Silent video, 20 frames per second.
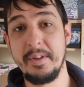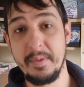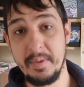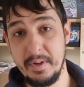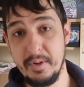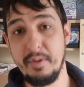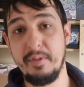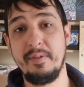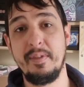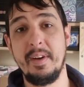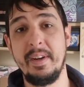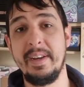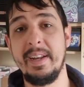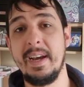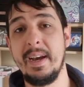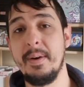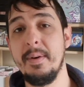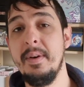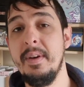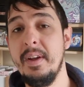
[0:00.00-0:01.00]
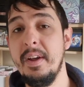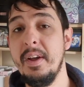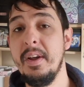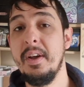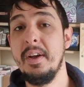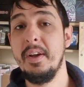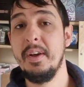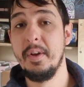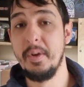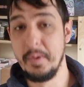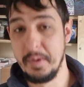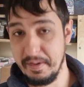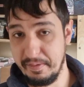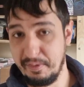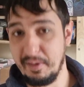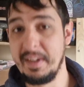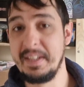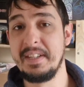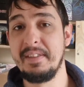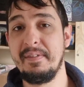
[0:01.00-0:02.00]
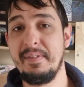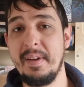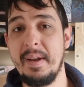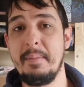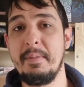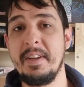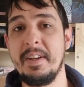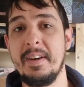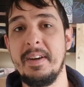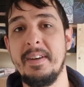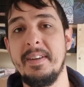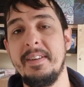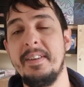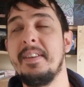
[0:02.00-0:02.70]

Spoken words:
and you'll find out who your friends and family are.